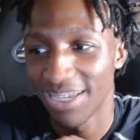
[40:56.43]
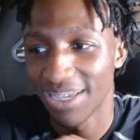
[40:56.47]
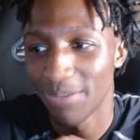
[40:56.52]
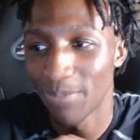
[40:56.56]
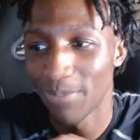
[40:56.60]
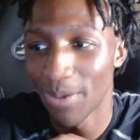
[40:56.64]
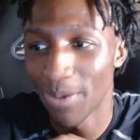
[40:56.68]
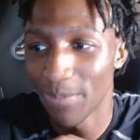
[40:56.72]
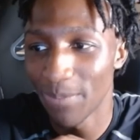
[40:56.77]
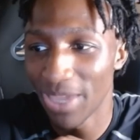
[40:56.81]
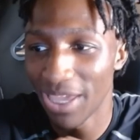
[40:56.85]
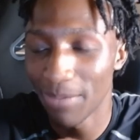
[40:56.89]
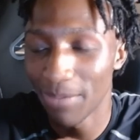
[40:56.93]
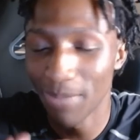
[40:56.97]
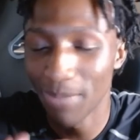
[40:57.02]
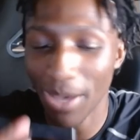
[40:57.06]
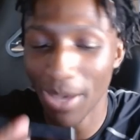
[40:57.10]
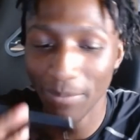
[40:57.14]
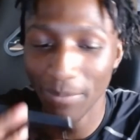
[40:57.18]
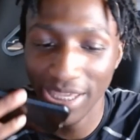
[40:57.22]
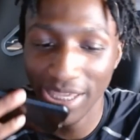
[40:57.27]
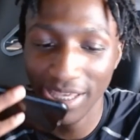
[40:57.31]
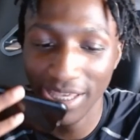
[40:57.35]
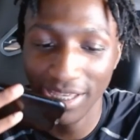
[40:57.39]
My man Raw
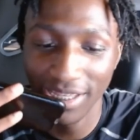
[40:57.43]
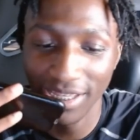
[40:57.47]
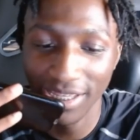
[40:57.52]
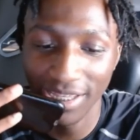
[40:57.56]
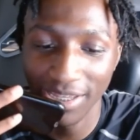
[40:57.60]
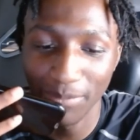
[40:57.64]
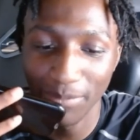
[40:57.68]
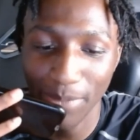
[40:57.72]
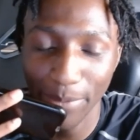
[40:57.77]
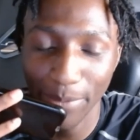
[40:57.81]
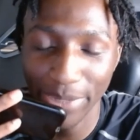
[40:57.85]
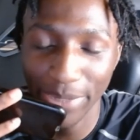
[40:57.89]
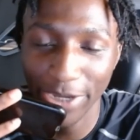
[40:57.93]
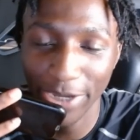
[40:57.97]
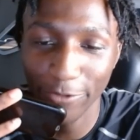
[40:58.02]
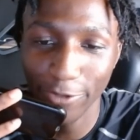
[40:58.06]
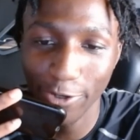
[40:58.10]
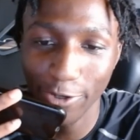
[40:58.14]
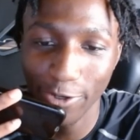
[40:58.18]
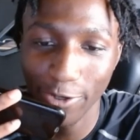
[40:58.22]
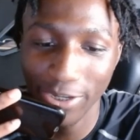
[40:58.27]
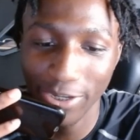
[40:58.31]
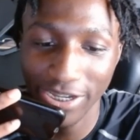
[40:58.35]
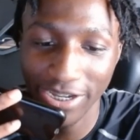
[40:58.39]

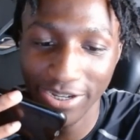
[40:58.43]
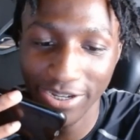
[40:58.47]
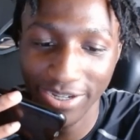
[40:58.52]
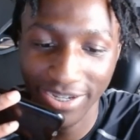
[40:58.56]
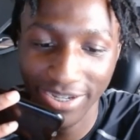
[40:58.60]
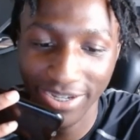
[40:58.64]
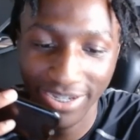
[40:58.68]
there?